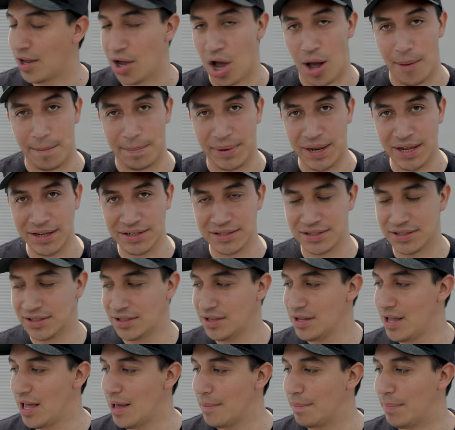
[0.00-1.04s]
complex,
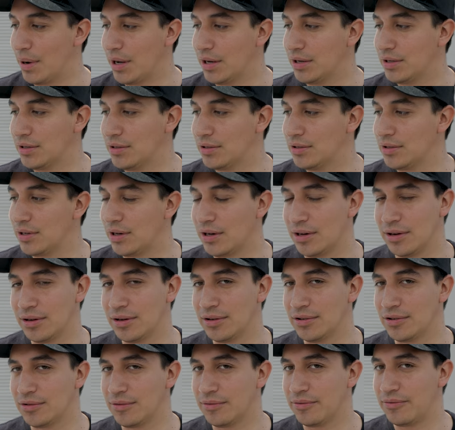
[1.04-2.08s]
but
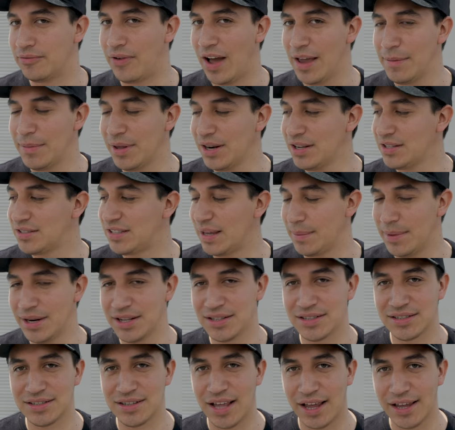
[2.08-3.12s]
5 minutes, 10
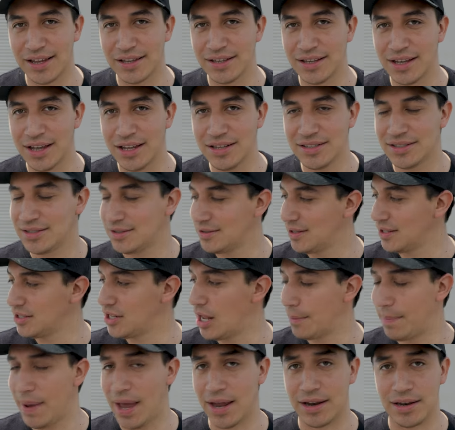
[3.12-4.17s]
minutes, like it's
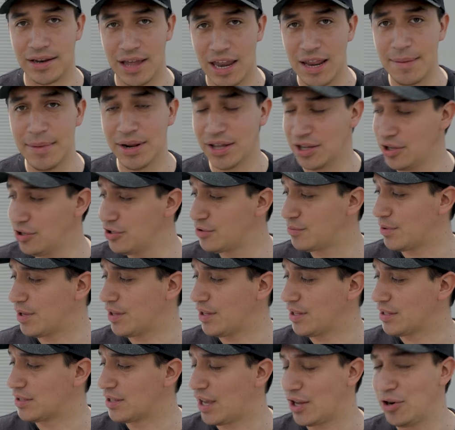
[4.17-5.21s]
not bad. Anybody can use one
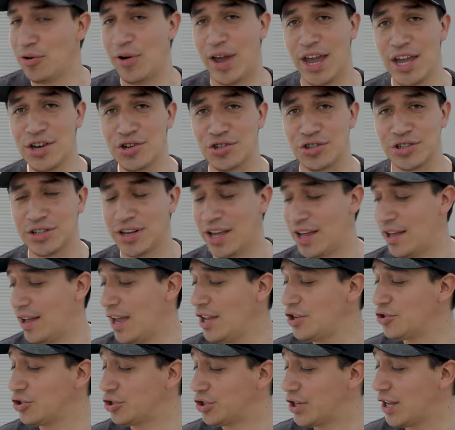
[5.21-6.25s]
of these. I know Adrian
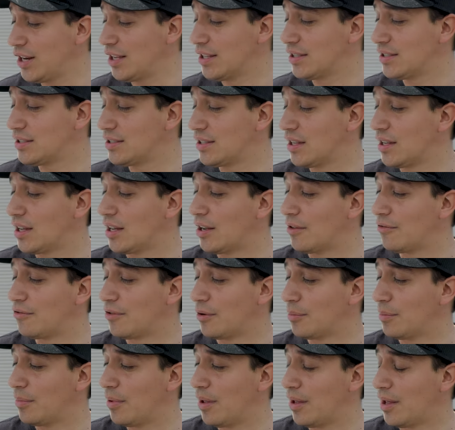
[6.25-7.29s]
Jennings
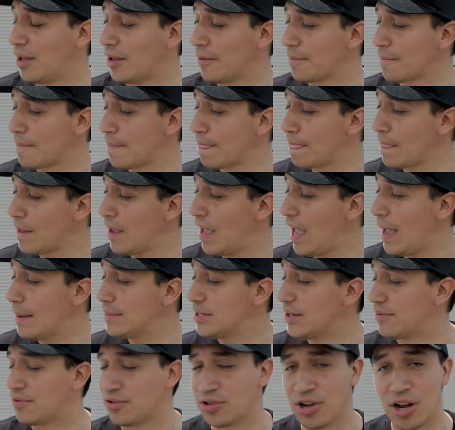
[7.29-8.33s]
from
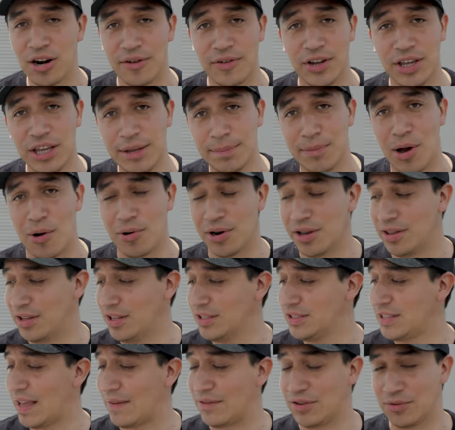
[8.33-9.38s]
AMJ Photography, he bought one of
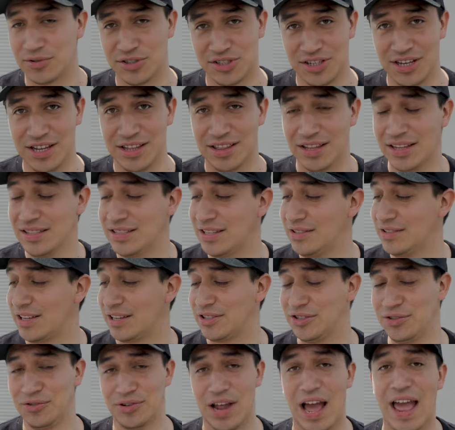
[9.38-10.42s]
these after seeing this. He's
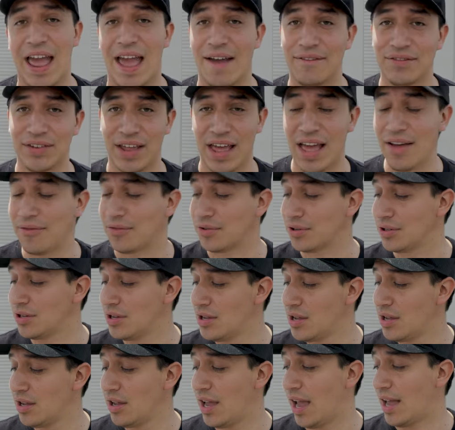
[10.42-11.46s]
like, dude, I have to have one.
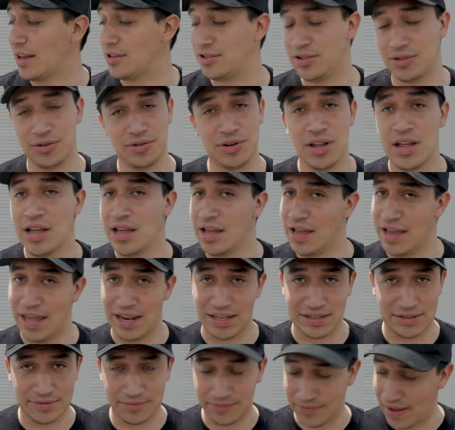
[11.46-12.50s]
And dude,
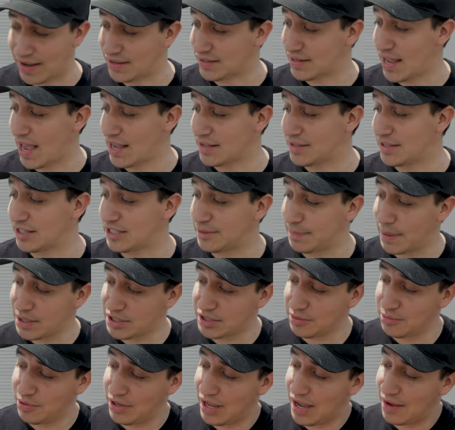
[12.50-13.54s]
it is fantastic.
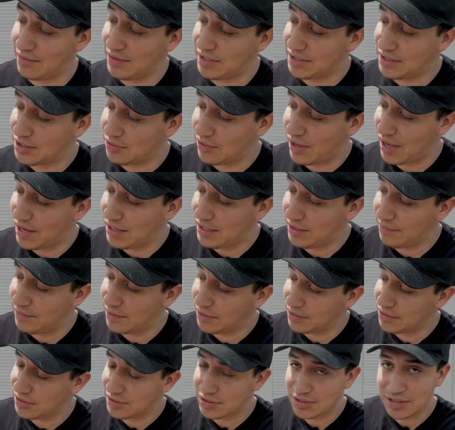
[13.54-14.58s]
Especially when you have these little ND
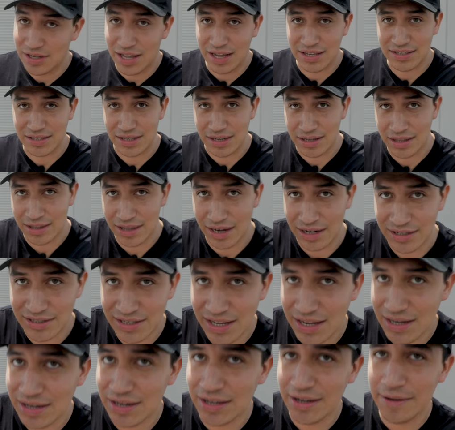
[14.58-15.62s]
filters. Like I said, there's
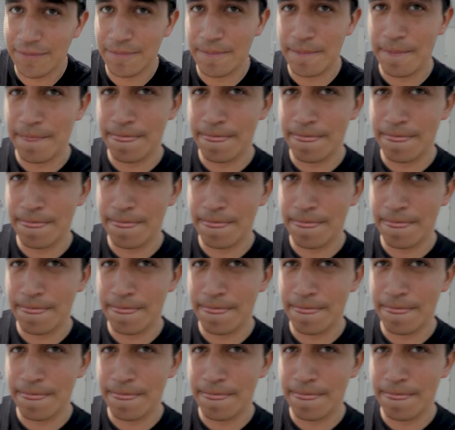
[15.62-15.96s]
the ND.